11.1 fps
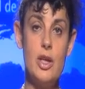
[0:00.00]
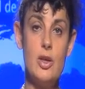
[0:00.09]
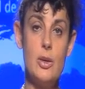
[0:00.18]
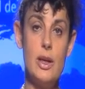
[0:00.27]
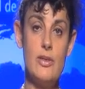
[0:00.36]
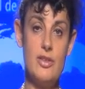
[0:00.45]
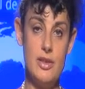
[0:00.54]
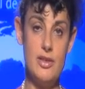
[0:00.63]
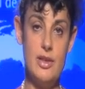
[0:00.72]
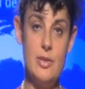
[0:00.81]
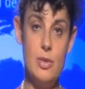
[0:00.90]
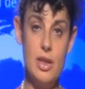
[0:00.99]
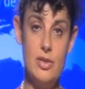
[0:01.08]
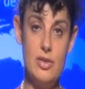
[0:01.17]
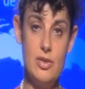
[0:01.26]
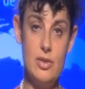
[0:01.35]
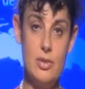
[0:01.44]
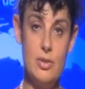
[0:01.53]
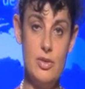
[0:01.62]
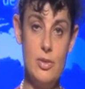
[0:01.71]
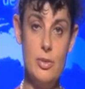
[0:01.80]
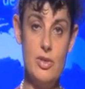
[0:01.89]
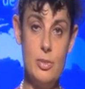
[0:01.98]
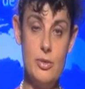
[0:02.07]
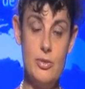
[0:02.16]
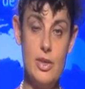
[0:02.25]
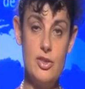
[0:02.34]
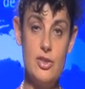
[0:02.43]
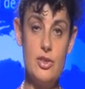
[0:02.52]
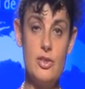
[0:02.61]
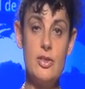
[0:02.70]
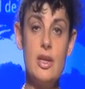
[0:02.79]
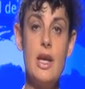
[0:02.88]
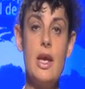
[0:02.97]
who will have 16 weeks to submit observations.